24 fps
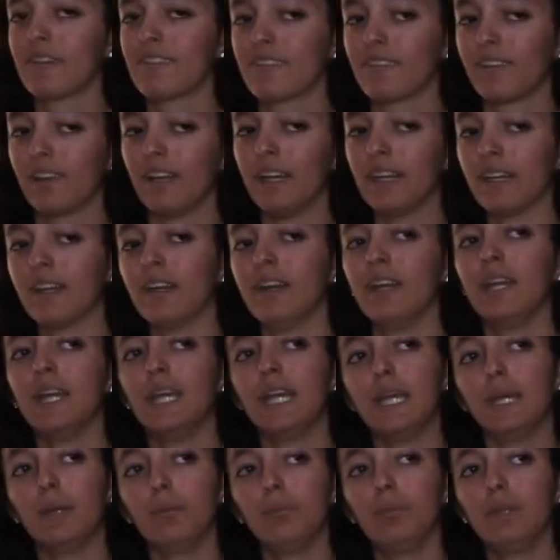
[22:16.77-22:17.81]
it's like
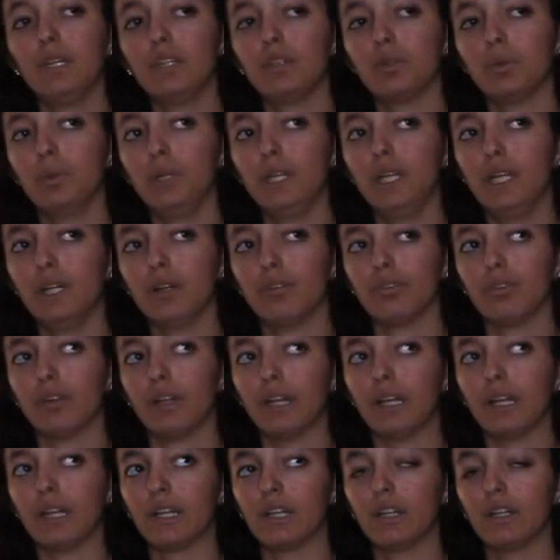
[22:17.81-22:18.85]
in between of
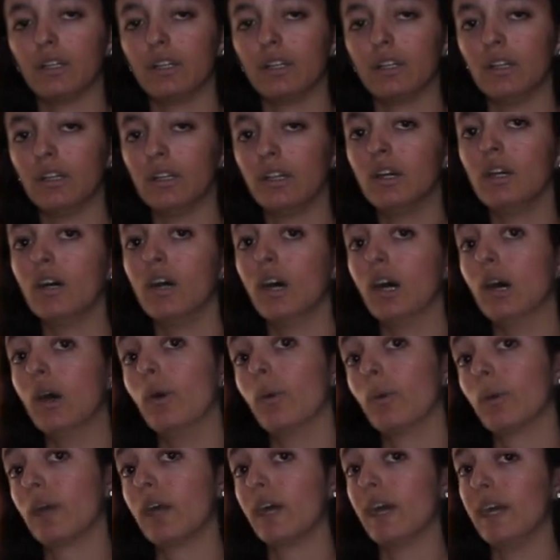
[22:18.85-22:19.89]
like
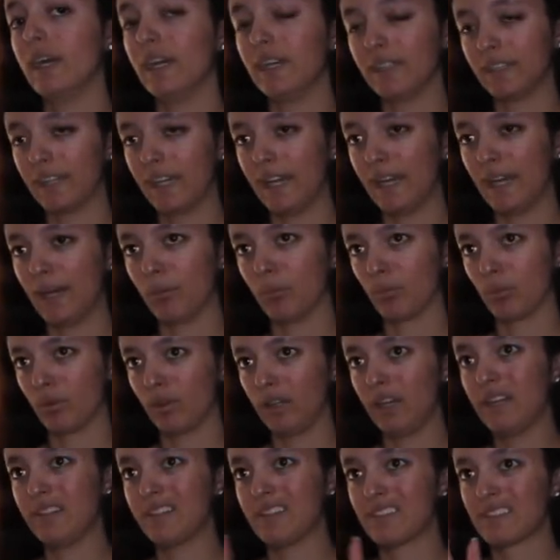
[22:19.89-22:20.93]
okay and can't
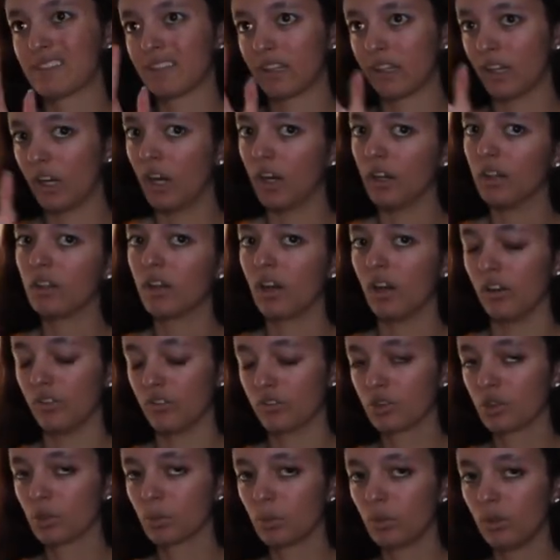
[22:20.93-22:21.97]
breathe. It's like
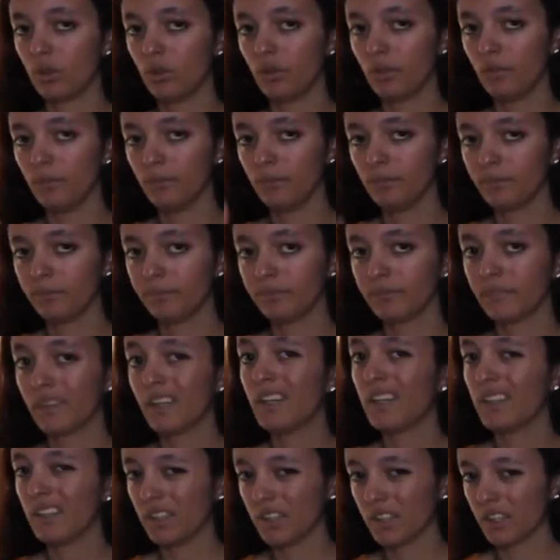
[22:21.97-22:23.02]
uncomfortable.
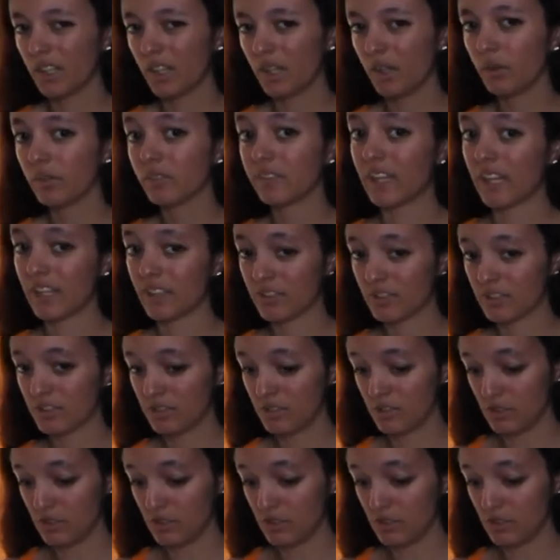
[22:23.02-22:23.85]
You know, that's